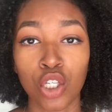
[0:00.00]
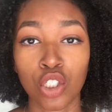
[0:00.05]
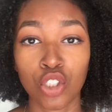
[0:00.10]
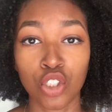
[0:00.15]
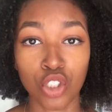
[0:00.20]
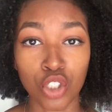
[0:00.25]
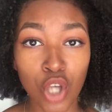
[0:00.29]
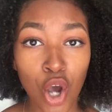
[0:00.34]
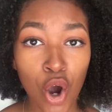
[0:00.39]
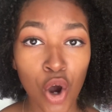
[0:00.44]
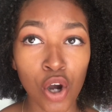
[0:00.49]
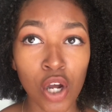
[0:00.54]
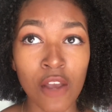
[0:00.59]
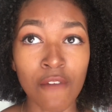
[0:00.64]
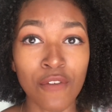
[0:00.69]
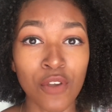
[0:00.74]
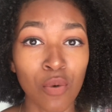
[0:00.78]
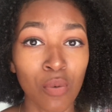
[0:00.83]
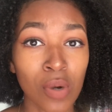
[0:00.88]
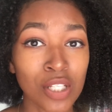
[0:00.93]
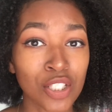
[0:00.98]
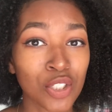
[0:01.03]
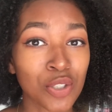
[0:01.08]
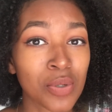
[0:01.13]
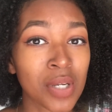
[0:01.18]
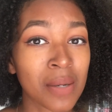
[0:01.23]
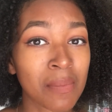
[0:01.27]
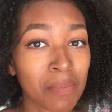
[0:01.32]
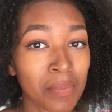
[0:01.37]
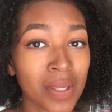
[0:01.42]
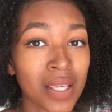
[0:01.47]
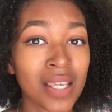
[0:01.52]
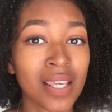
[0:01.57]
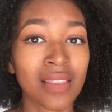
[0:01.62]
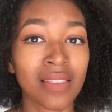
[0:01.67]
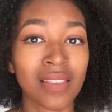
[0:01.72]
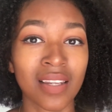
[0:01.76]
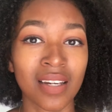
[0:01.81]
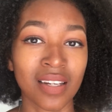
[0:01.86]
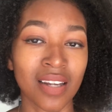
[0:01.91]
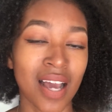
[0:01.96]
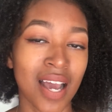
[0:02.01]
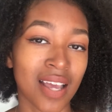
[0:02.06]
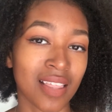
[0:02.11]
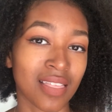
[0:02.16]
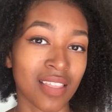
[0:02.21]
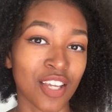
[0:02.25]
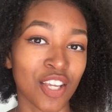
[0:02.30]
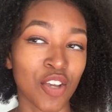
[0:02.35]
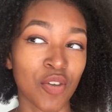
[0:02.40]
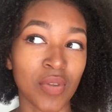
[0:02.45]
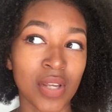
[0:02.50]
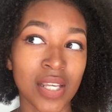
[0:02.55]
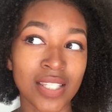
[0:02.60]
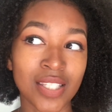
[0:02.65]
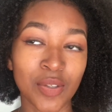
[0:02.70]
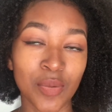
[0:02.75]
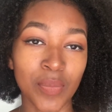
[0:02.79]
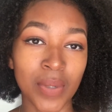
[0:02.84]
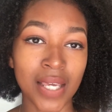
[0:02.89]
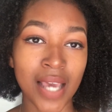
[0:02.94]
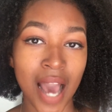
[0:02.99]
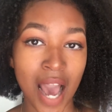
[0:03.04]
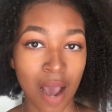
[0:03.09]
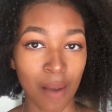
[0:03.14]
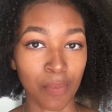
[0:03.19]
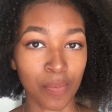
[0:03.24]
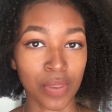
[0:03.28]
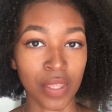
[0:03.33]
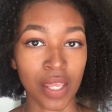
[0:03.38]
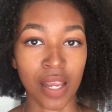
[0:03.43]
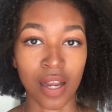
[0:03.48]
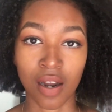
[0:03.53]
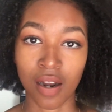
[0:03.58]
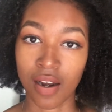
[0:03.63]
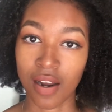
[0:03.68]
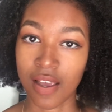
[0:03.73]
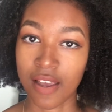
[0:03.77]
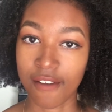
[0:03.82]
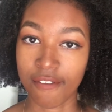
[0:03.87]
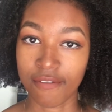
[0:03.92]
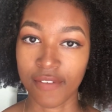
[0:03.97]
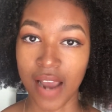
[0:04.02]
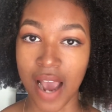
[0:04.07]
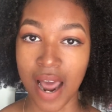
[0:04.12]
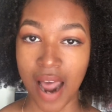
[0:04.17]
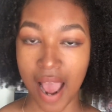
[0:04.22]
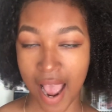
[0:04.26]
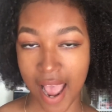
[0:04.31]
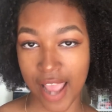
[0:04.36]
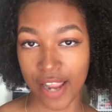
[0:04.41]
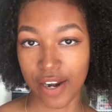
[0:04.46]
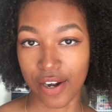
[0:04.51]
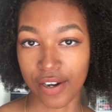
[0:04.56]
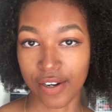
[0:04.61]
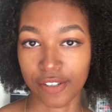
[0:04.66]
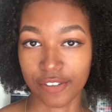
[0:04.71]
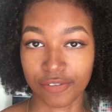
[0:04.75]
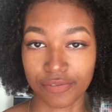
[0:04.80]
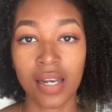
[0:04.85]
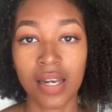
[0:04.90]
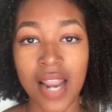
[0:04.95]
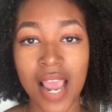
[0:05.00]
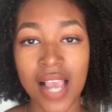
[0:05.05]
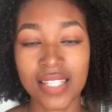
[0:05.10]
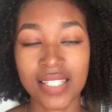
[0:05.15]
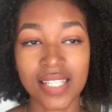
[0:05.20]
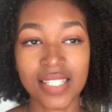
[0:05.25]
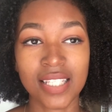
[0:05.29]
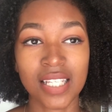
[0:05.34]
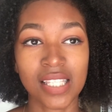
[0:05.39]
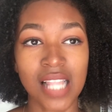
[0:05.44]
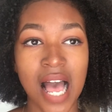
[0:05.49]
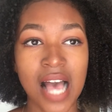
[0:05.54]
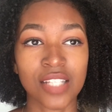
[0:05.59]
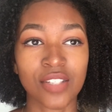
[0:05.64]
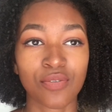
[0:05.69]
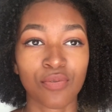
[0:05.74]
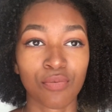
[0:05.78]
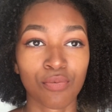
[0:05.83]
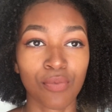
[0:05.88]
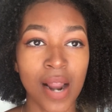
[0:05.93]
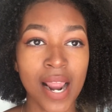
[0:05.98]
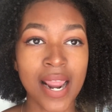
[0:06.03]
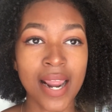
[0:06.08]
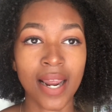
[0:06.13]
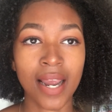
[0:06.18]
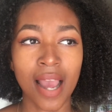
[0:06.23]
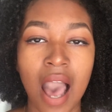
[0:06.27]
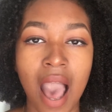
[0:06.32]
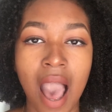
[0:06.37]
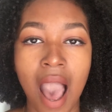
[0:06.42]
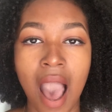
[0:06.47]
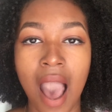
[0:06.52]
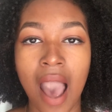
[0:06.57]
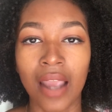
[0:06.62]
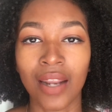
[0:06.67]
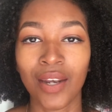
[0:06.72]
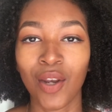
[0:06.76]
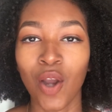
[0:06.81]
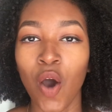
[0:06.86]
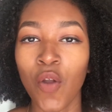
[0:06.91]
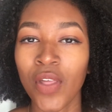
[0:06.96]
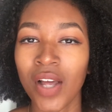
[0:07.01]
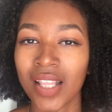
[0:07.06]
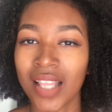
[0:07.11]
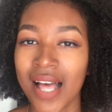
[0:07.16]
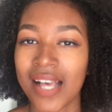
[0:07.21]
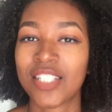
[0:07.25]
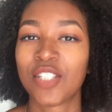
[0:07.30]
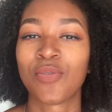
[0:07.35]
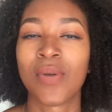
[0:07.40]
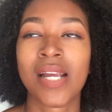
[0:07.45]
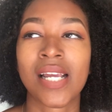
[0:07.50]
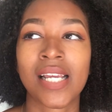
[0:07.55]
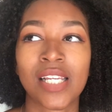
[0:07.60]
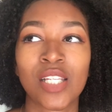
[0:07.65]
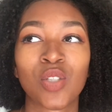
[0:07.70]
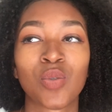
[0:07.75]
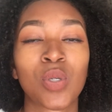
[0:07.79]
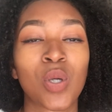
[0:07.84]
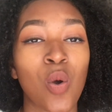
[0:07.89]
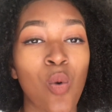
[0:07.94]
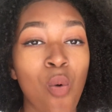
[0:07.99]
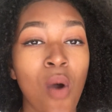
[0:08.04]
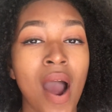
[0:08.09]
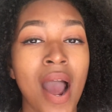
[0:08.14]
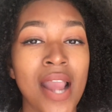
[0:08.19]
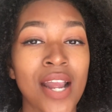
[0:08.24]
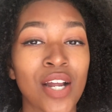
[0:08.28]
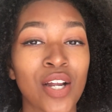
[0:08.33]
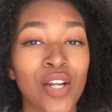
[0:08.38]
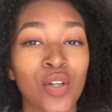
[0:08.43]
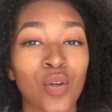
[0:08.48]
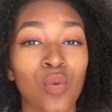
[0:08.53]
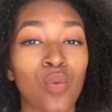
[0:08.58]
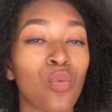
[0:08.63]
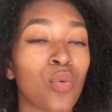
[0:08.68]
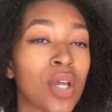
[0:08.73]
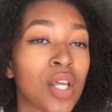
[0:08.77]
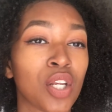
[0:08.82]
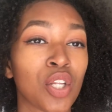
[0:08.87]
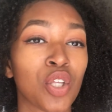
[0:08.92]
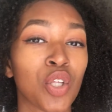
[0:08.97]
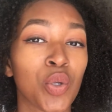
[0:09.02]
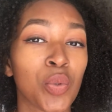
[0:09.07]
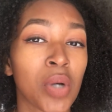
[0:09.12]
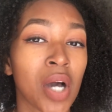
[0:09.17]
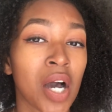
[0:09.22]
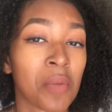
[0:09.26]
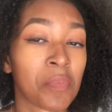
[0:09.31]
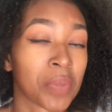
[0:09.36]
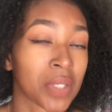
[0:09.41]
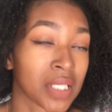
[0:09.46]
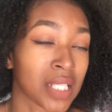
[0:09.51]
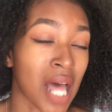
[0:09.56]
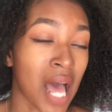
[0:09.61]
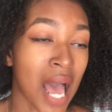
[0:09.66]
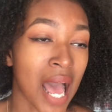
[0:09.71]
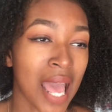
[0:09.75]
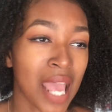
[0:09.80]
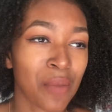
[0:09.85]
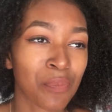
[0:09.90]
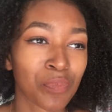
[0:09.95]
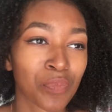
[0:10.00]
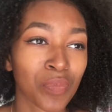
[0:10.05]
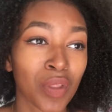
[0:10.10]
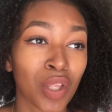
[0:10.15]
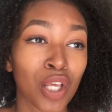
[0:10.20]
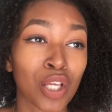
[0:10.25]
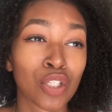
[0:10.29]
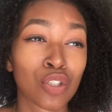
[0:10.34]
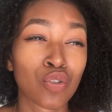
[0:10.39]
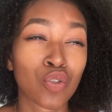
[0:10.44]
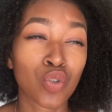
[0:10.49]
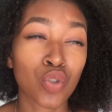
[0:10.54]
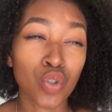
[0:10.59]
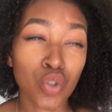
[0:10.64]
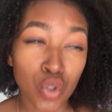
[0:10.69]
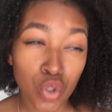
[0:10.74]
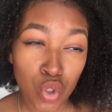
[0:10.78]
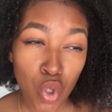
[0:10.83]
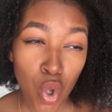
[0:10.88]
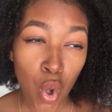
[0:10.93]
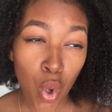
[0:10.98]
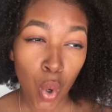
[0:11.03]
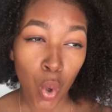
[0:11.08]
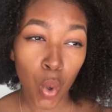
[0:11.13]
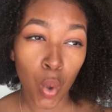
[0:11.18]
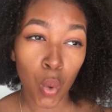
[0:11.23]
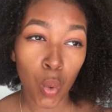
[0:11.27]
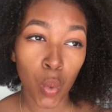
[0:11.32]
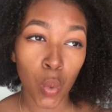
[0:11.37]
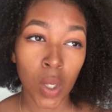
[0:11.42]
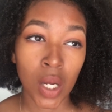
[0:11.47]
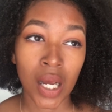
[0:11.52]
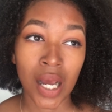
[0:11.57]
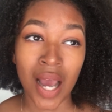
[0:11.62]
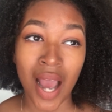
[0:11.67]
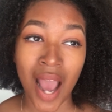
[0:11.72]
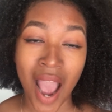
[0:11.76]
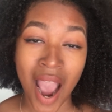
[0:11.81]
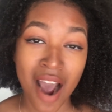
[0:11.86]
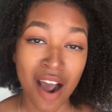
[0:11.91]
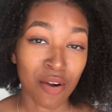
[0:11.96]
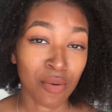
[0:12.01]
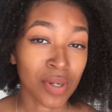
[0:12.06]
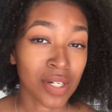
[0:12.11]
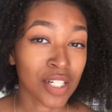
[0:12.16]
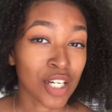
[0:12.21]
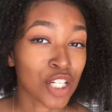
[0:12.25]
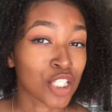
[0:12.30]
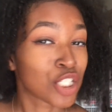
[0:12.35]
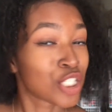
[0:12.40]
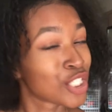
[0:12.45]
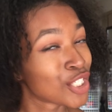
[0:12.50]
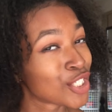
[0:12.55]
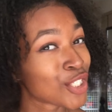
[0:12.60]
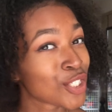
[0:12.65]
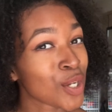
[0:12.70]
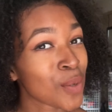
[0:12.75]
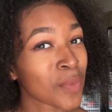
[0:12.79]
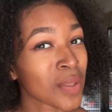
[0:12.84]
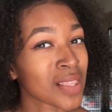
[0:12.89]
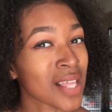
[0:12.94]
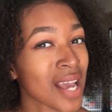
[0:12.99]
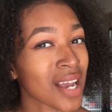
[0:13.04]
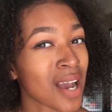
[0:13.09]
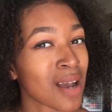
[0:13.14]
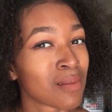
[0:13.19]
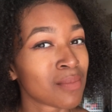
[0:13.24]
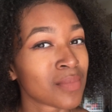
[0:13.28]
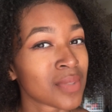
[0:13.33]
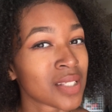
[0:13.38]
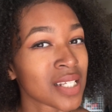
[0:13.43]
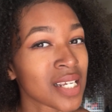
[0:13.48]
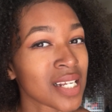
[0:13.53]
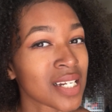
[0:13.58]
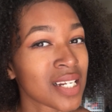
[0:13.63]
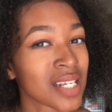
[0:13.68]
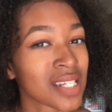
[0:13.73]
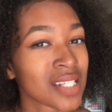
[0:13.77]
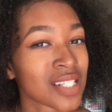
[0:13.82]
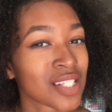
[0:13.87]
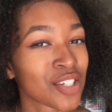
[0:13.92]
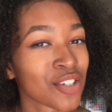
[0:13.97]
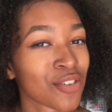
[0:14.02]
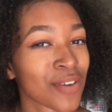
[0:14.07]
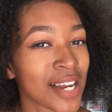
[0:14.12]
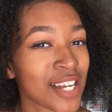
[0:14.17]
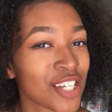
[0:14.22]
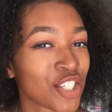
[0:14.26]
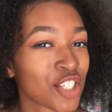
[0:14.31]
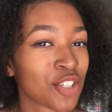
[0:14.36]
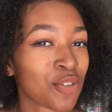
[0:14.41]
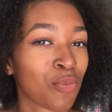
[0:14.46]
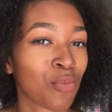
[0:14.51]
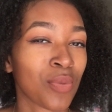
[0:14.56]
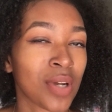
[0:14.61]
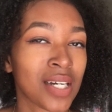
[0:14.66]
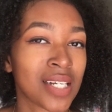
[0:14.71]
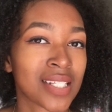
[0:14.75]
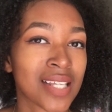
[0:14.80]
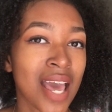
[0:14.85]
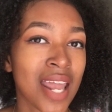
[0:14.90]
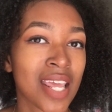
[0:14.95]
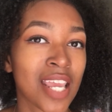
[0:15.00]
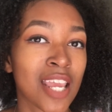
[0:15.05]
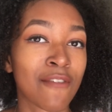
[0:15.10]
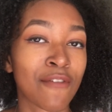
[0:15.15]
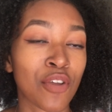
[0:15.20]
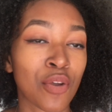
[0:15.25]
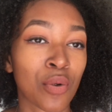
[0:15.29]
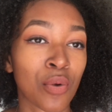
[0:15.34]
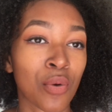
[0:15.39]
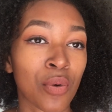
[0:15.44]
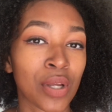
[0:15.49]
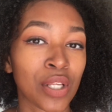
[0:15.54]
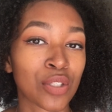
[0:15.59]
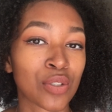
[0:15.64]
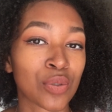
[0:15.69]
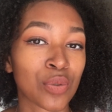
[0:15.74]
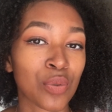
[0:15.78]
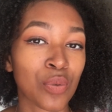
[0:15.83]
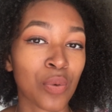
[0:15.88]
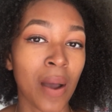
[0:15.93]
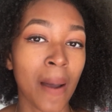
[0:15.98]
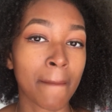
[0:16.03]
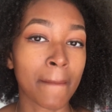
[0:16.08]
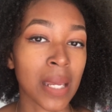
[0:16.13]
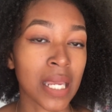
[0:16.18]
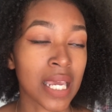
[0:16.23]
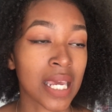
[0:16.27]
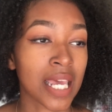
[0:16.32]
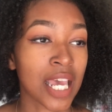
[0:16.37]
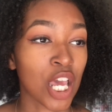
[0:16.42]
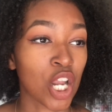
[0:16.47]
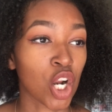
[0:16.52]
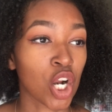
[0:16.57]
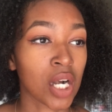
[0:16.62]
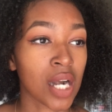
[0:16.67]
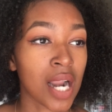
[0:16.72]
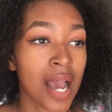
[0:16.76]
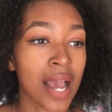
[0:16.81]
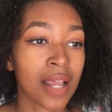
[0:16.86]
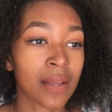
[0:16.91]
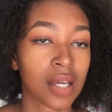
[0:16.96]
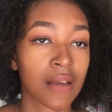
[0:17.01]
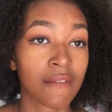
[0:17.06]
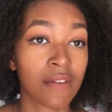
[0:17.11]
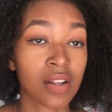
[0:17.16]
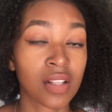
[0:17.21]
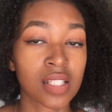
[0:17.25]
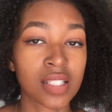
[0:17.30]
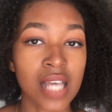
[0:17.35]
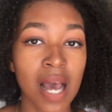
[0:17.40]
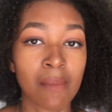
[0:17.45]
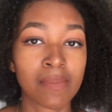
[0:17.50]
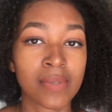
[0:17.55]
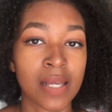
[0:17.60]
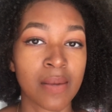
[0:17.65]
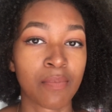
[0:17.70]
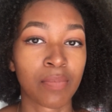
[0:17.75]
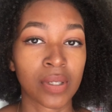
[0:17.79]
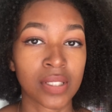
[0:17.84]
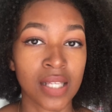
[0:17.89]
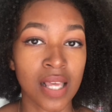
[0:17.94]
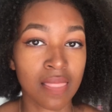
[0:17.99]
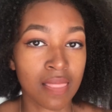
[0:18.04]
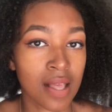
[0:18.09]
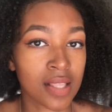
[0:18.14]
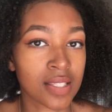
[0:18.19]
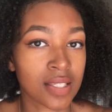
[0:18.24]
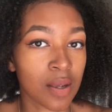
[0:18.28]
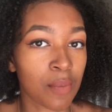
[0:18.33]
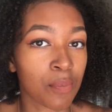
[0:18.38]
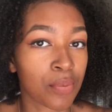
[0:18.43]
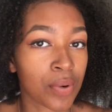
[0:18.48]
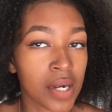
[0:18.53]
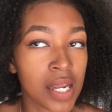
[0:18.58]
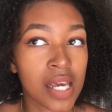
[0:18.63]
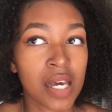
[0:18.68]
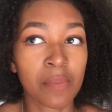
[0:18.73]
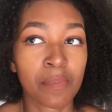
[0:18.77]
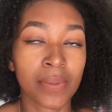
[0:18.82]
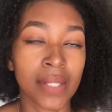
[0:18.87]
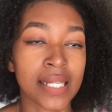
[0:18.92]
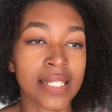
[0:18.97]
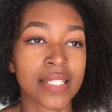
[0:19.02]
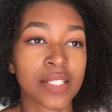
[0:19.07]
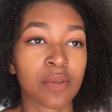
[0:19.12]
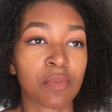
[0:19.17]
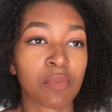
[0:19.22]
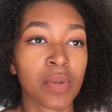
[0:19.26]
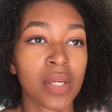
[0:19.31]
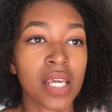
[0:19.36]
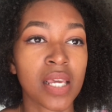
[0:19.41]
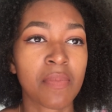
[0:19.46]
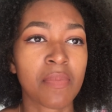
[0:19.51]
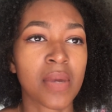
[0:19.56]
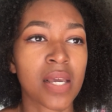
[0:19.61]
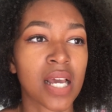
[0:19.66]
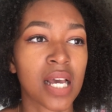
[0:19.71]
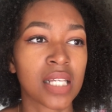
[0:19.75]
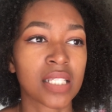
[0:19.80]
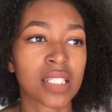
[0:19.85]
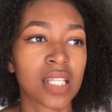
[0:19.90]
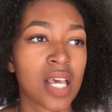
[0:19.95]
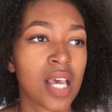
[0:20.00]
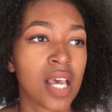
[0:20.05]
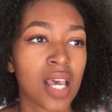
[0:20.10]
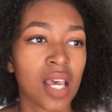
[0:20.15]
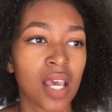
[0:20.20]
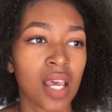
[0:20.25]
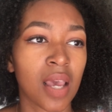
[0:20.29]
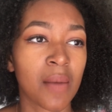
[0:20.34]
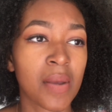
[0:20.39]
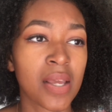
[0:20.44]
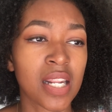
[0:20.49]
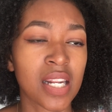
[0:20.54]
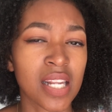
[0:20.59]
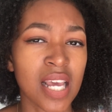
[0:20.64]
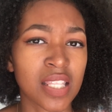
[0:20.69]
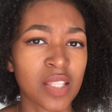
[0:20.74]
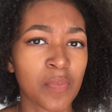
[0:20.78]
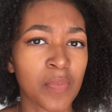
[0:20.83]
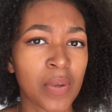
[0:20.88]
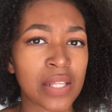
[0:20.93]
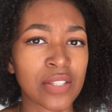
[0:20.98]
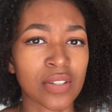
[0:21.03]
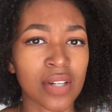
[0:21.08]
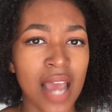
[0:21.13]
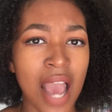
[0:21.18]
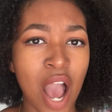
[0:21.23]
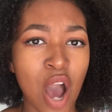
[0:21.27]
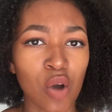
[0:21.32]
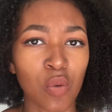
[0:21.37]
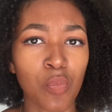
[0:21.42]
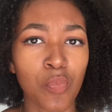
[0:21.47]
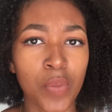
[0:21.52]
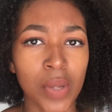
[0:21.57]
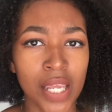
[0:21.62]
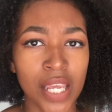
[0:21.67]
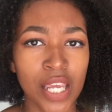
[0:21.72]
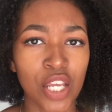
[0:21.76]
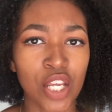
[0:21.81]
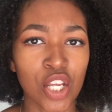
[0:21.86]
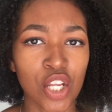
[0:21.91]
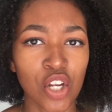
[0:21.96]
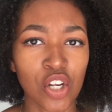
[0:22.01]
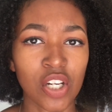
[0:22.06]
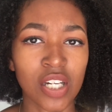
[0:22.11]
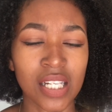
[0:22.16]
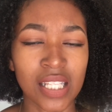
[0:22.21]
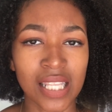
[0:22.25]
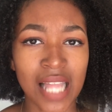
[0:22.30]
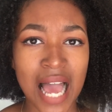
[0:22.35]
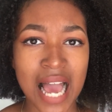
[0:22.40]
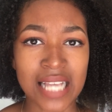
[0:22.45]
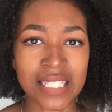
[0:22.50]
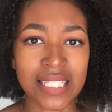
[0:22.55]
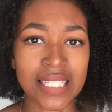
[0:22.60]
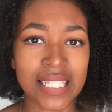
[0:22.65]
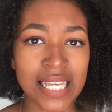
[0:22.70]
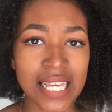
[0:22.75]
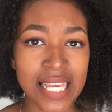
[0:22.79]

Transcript: So if you want to compete, then I think you need to be up there, if not higher. Next is class rank. I know the class rank is required when you apply, so I would assume that that comes into consideration when deciding if you're going to make it in or not. If you're in the top 10%, that's a pretty good place to be, because I mean, that depends on how big your class